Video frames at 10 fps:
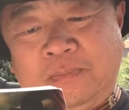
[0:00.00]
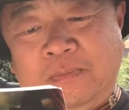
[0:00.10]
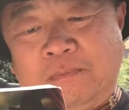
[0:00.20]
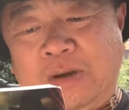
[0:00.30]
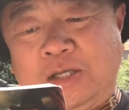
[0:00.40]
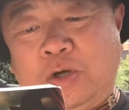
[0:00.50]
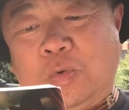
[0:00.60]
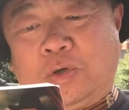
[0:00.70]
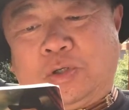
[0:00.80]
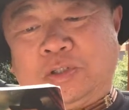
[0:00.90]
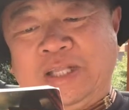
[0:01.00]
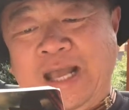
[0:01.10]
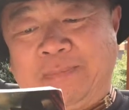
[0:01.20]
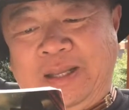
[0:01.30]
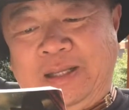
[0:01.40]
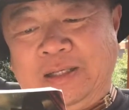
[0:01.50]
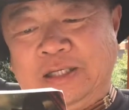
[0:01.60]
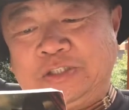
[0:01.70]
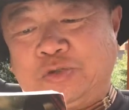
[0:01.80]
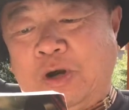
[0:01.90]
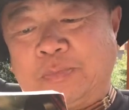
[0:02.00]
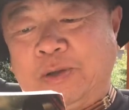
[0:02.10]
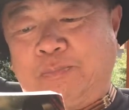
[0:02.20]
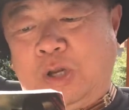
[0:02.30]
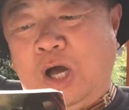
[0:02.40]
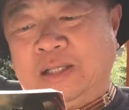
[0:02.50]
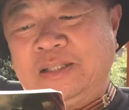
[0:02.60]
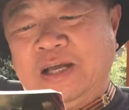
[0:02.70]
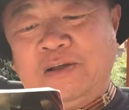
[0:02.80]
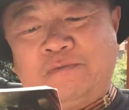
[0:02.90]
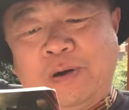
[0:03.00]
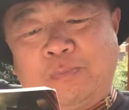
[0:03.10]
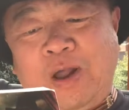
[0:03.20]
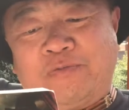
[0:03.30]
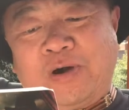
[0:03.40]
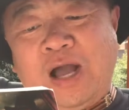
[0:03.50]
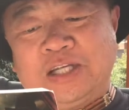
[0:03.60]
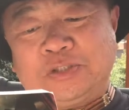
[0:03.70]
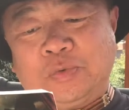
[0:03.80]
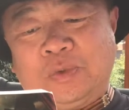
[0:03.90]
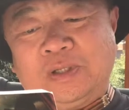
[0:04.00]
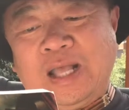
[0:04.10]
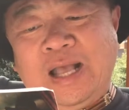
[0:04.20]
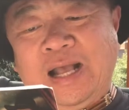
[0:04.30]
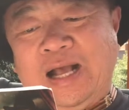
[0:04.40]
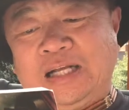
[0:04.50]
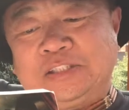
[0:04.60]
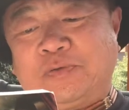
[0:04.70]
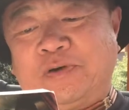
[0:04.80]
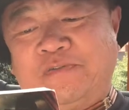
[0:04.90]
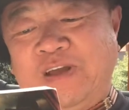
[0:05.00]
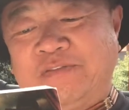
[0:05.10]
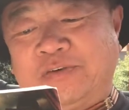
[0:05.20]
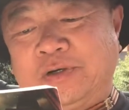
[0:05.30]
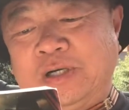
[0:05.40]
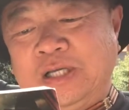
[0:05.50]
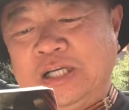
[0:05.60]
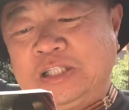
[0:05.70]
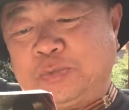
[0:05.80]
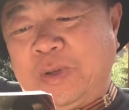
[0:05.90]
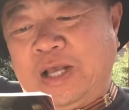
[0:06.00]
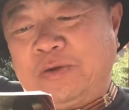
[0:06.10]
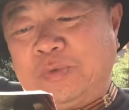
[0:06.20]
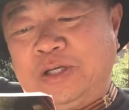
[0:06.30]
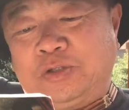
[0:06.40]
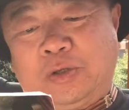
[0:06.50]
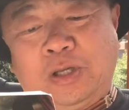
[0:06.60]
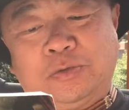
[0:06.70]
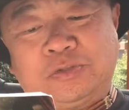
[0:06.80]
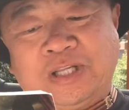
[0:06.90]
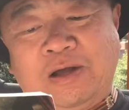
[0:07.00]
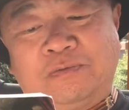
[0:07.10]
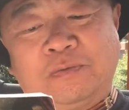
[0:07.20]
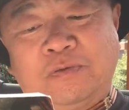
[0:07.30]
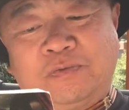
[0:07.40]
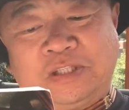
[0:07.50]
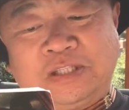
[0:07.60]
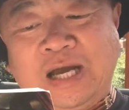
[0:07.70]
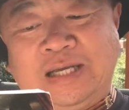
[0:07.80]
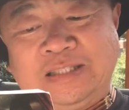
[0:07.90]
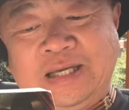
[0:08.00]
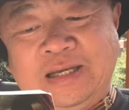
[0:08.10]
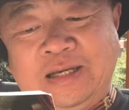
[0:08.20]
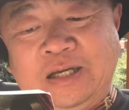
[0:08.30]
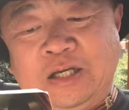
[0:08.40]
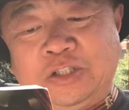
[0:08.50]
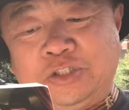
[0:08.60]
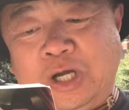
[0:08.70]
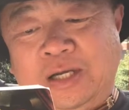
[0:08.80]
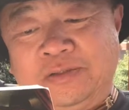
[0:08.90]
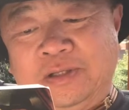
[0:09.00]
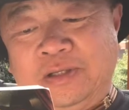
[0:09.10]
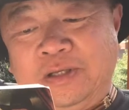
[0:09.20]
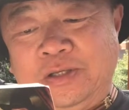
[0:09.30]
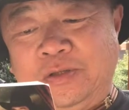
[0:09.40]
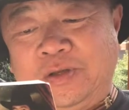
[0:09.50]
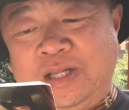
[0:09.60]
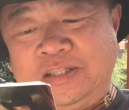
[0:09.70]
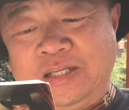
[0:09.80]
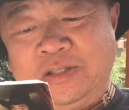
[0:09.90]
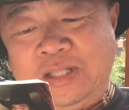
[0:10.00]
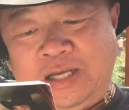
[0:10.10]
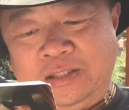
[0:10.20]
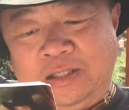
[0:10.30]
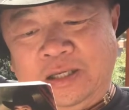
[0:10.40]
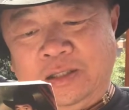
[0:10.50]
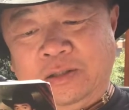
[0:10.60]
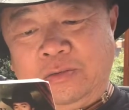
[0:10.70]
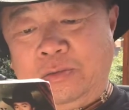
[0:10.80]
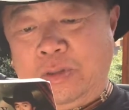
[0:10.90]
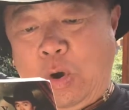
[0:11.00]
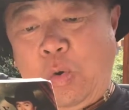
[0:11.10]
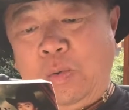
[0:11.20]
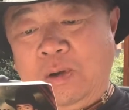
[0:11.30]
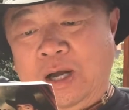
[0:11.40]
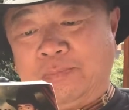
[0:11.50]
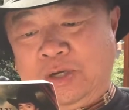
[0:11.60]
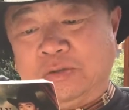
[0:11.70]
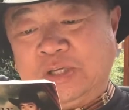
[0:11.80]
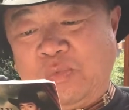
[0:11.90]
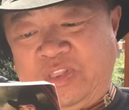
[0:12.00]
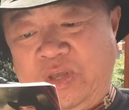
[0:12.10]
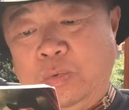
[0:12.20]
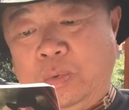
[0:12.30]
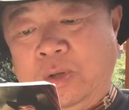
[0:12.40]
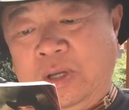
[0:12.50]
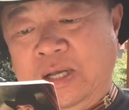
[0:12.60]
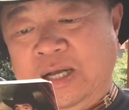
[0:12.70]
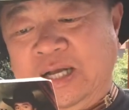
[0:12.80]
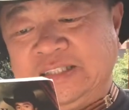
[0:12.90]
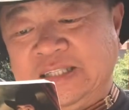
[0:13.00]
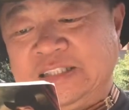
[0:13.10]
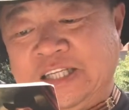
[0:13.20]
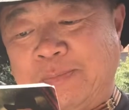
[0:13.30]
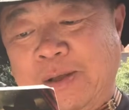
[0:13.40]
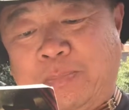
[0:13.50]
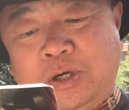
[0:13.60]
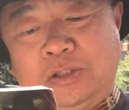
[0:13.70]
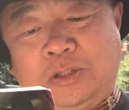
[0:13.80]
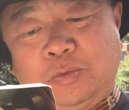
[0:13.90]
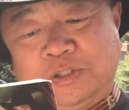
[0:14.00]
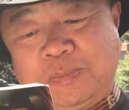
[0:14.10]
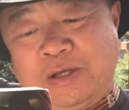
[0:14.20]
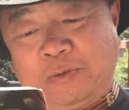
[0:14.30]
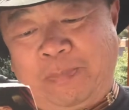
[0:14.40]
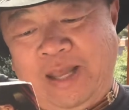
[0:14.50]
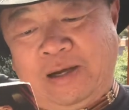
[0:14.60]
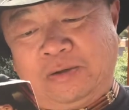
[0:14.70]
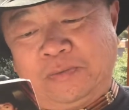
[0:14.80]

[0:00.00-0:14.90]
My coworker Tammy, a strawberry blonde from Radford High School, asked for a favor as we got ready to close down for the night. John, you get date tonight? No, I'm closing with you. I sensed that my partner was about to bail.